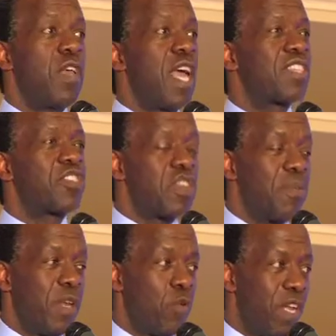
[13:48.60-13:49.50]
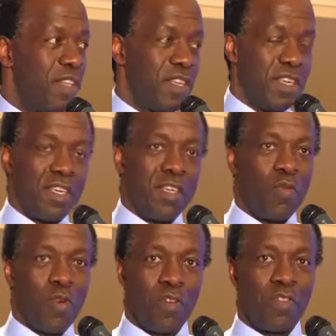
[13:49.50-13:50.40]
extremely wealthy,
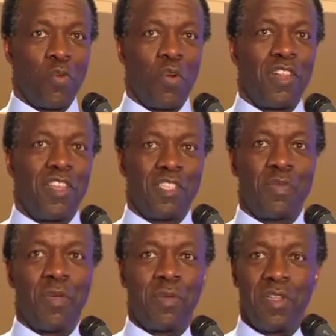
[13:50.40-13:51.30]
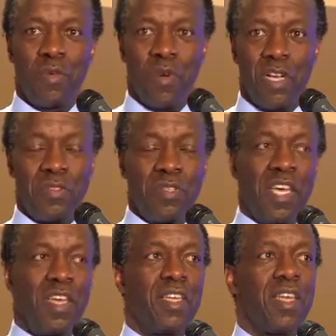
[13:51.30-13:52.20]
one of the wealthiest people in the world
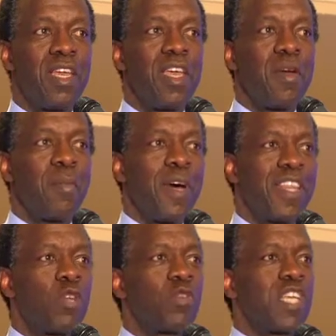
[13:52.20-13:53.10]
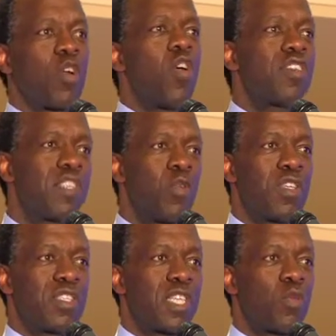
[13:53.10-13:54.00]
today, but that was a
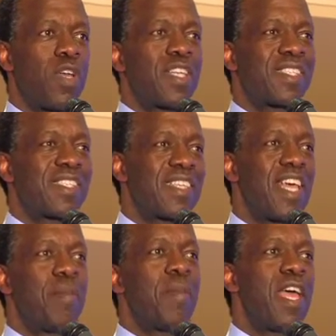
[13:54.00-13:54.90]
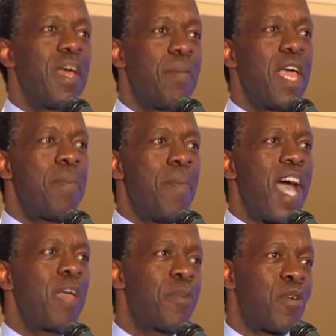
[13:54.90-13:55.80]
consequence. That's what is a
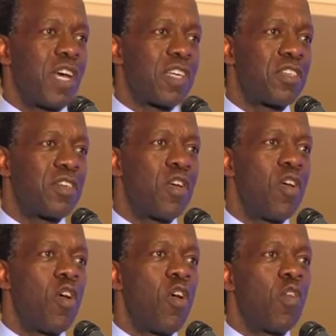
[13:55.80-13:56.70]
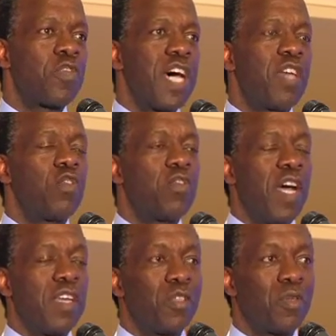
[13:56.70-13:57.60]
byproduct of trying to
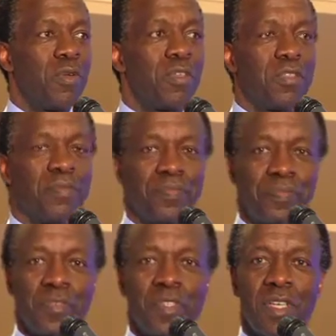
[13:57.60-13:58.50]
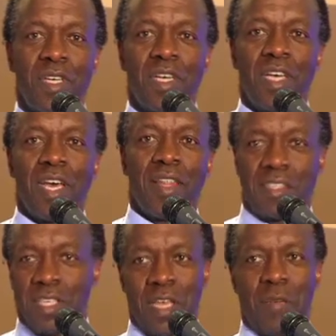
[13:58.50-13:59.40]
find a solution. The
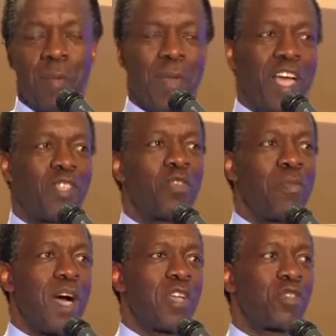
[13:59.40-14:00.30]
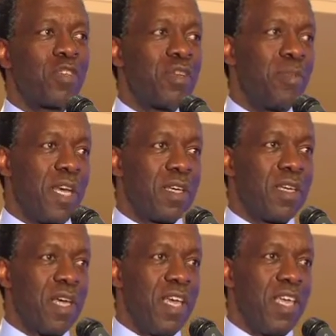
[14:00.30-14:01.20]
same applies to Mark Zuckerberg,
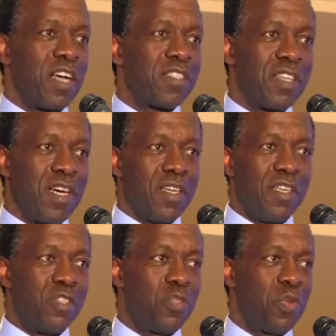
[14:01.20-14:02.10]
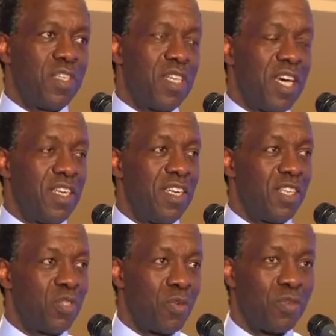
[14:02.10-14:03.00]
a youngster, he's 29
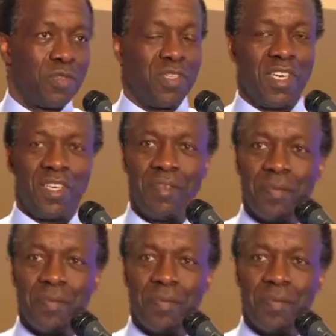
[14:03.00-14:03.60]
years old today,